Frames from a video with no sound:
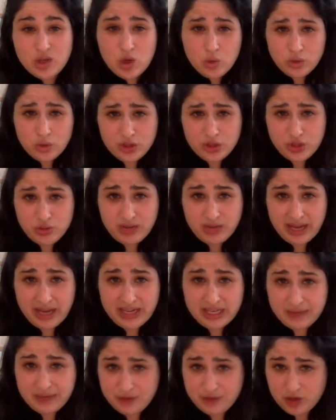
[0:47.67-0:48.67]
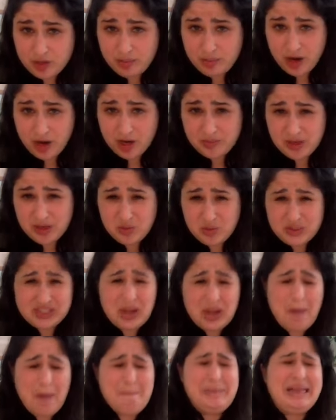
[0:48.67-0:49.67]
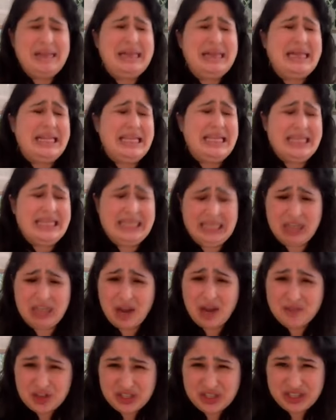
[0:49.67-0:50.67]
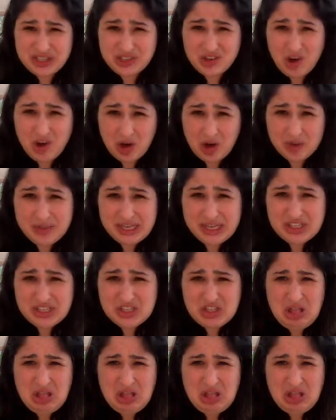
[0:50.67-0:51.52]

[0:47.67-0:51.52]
Would you like it if your apartment was completely covered in garbage